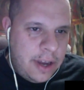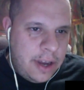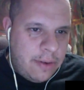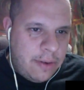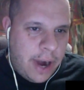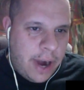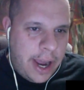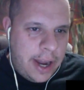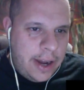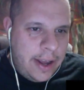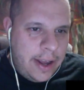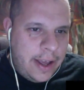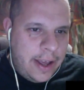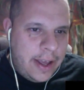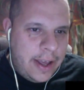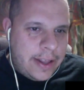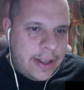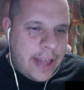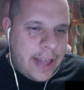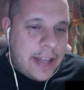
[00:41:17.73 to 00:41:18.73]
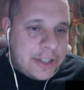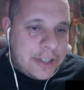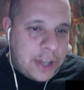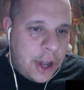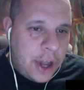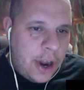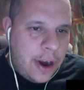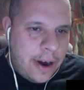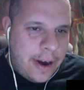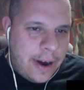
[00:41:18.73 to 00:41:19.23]
right? That's
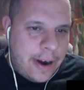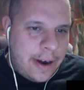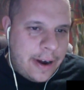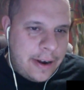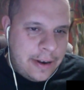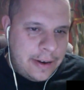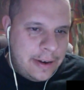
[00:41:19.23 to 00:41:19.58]
her